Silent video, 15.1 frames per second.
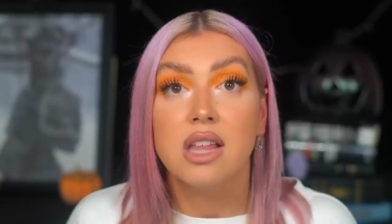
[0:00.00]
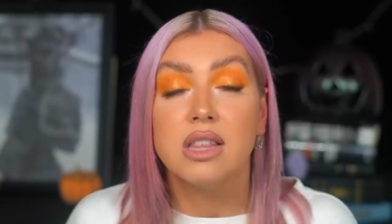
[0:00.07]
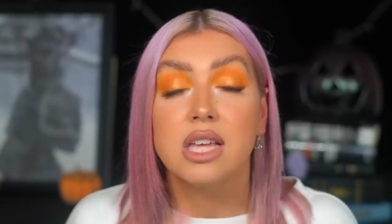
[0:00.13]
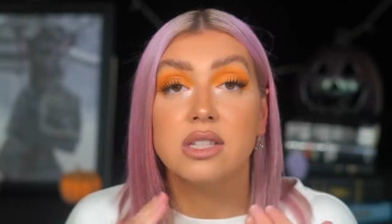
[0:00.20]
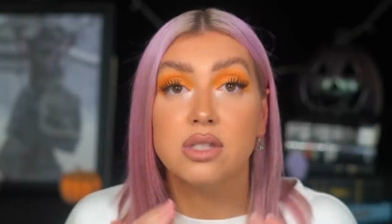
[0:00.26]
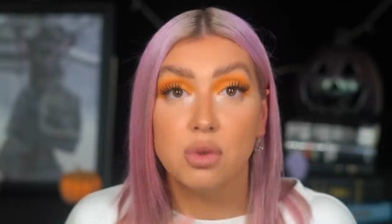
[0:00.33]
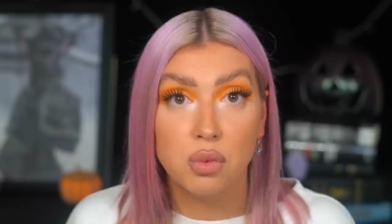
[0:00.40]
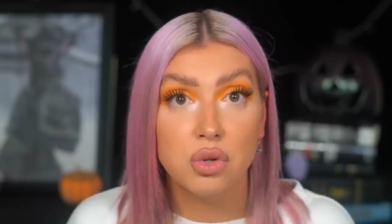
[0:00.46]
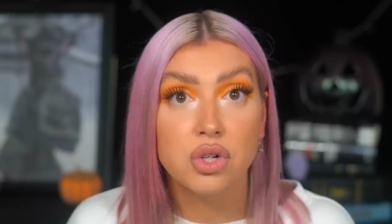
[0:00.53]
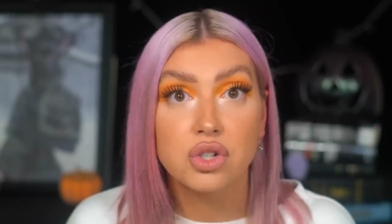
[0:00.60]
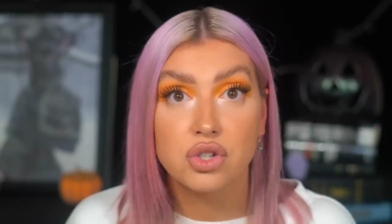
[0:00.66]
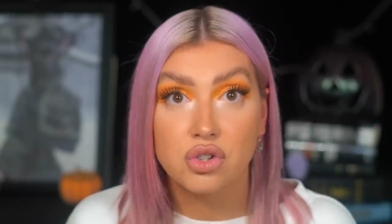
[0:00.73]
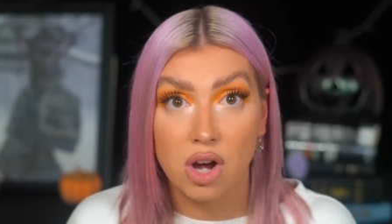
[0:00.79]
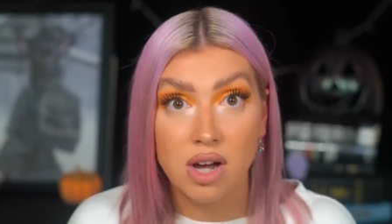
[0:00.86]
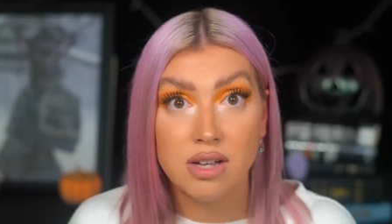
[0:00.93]
They don't
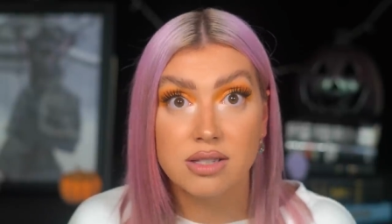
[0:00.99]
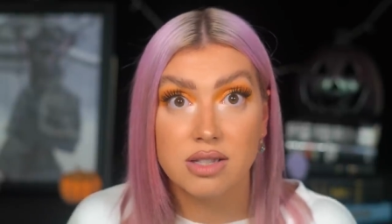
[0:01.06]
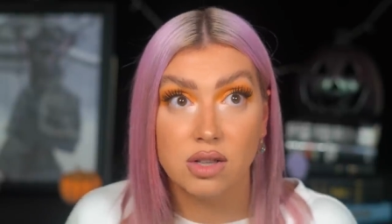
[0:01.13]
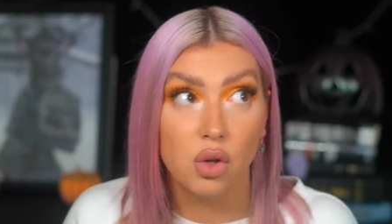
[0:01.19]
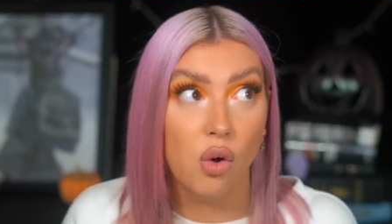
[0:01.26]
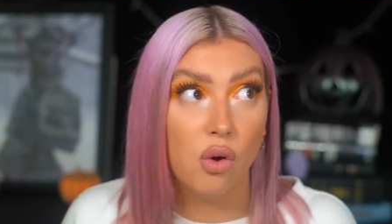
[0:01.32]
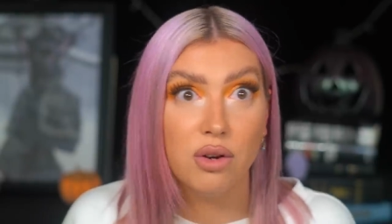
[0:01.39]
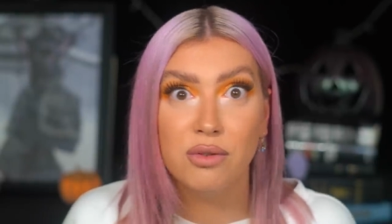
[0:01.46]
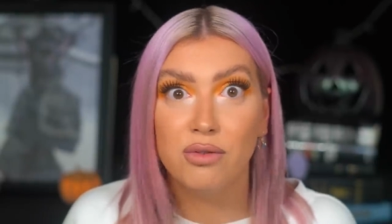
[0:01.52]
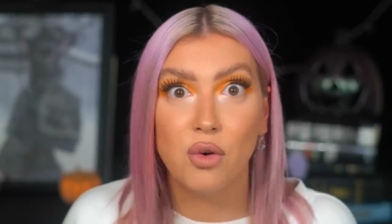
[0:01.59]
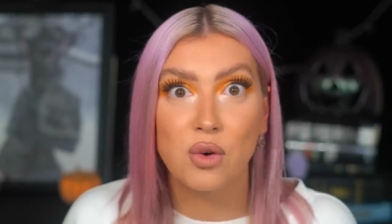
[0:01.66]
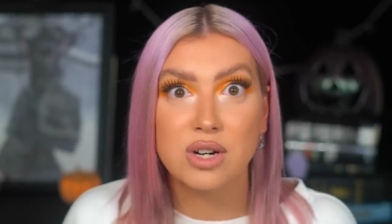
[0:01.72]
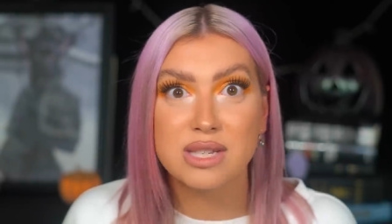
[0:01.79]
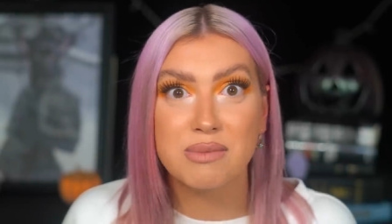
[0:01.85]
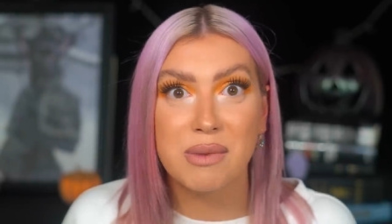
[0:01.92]
trust law
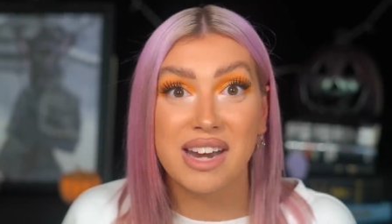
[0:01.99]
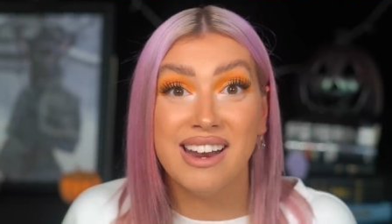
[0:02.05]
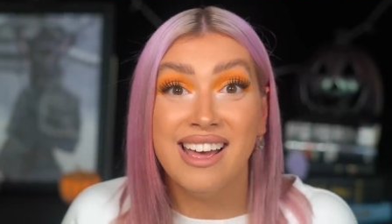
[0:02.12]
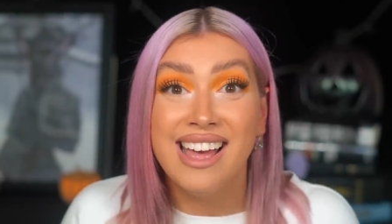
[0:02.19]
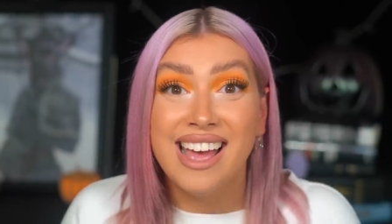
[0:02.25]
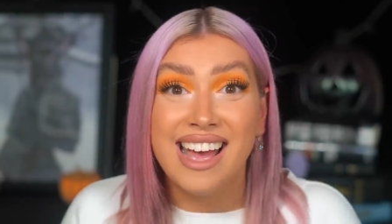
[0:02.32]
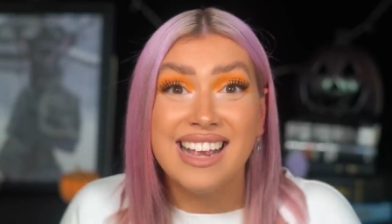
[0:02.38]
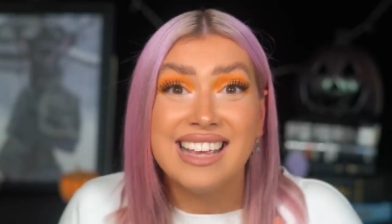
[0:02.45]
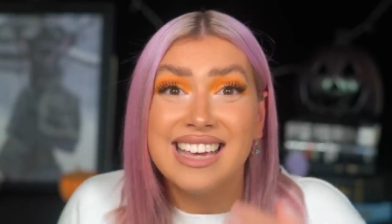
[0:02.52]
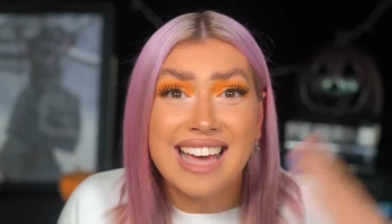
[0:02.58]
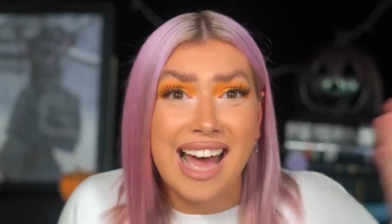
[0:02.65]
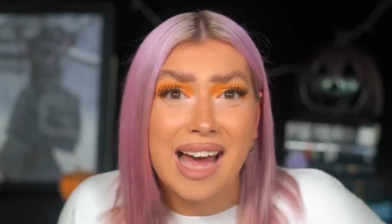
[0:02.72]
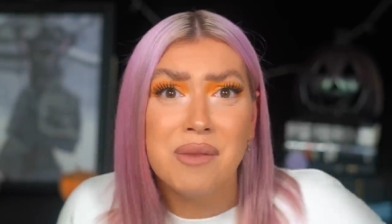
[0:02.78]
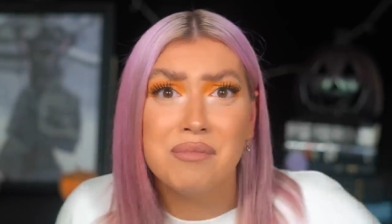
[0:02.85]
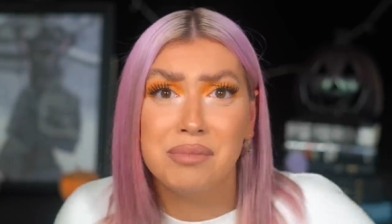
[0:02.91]
enforcement, and you
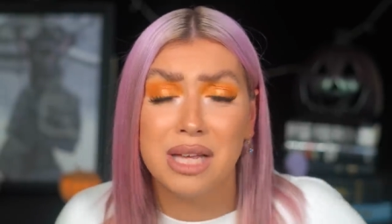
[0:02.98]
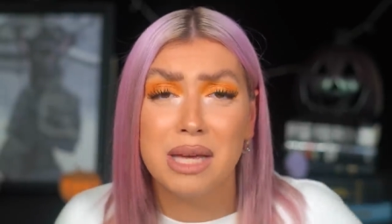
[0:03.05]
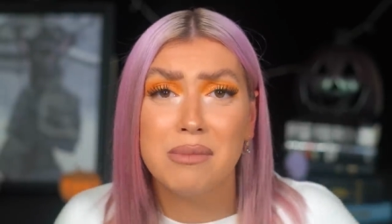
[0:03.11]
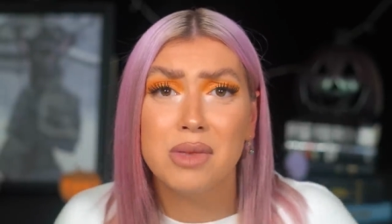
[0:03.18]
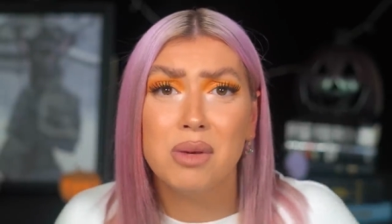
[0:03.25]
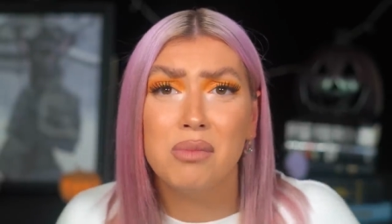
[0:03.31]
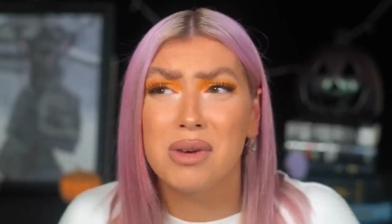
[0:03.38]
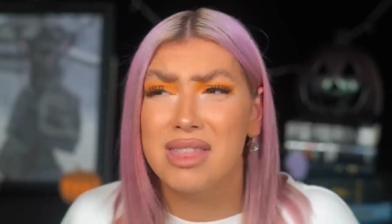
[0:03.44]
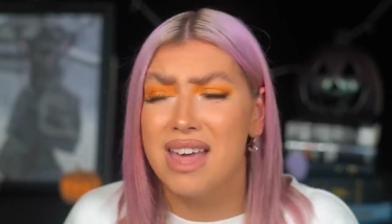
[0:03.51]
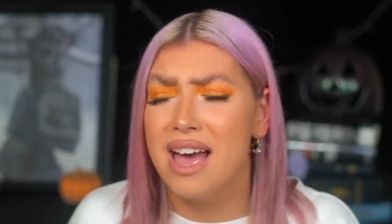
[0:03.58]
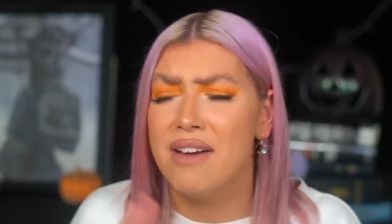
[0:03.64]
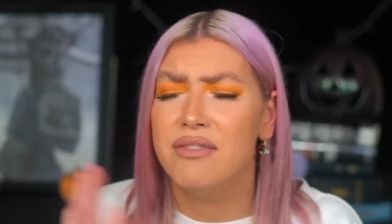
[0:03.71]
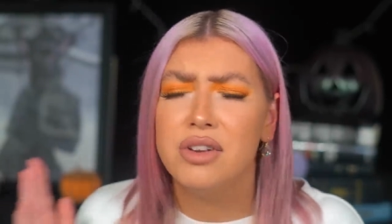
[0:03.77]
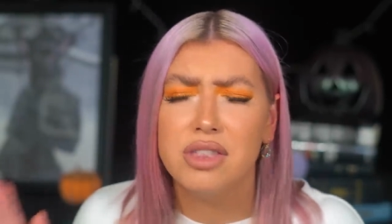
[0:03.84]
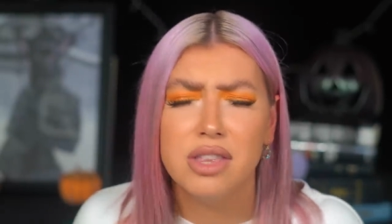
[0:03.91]
can't blame them with
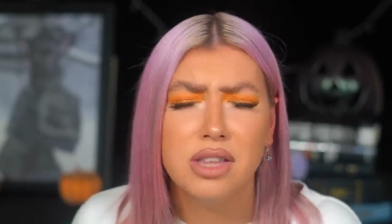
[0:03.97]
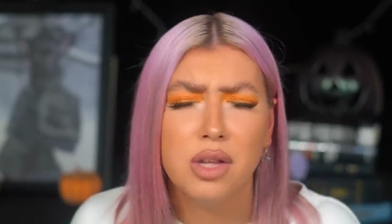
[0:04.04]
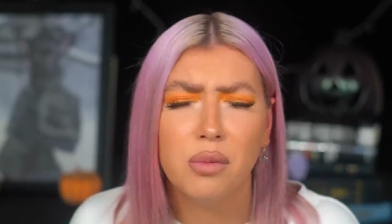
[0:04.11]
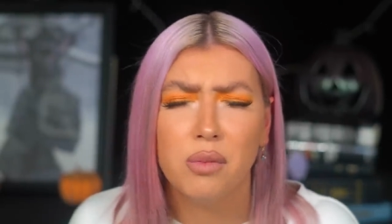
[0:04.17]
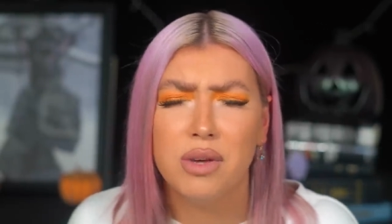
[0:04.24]
everything that